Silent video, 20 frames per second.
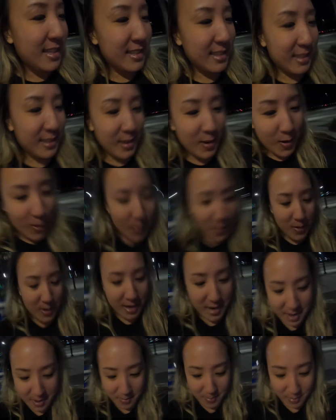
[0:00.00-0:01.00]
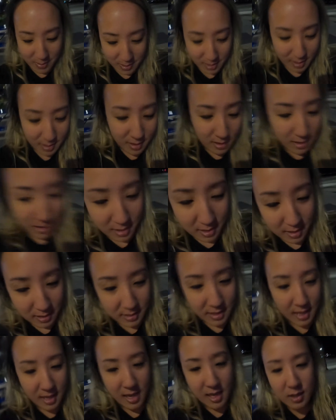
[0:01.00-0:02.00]
So I am gonna
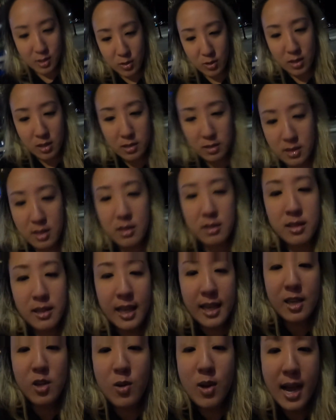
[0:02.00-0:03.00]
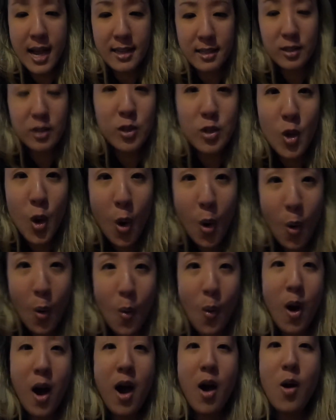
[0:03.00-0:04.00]
dig into this and let you guys
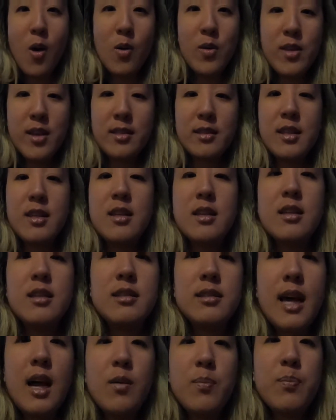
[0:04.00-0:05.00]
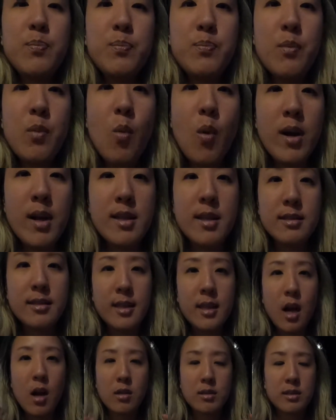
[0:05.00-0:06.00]
know how this is. I wanted to
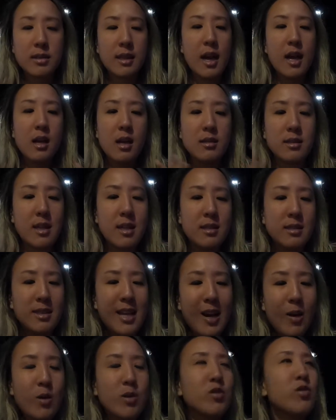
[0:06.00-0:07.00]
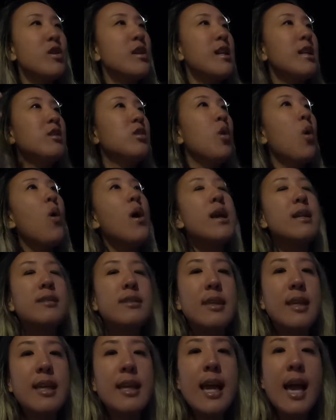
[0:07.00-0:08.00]
sit outside because inside it was really
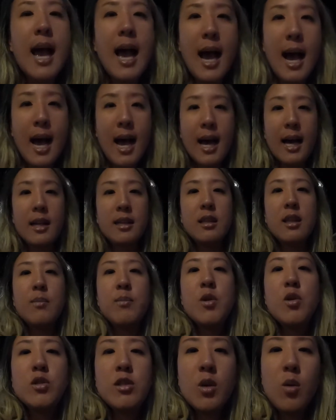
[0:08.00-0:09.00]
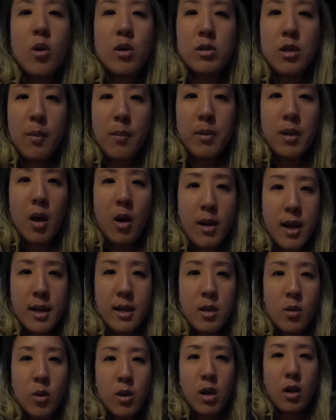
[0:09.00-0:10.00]
noisy and the music was up loud. I
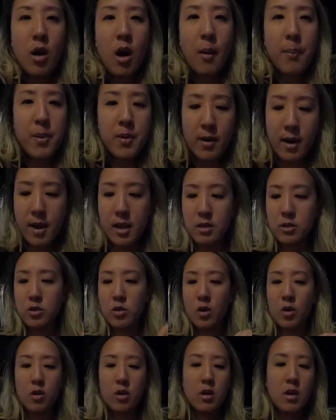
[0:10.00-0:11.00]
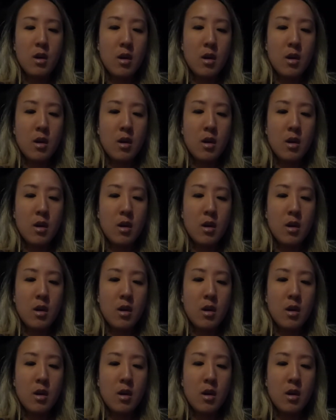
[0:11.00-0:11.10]
didn't want to copyright, so.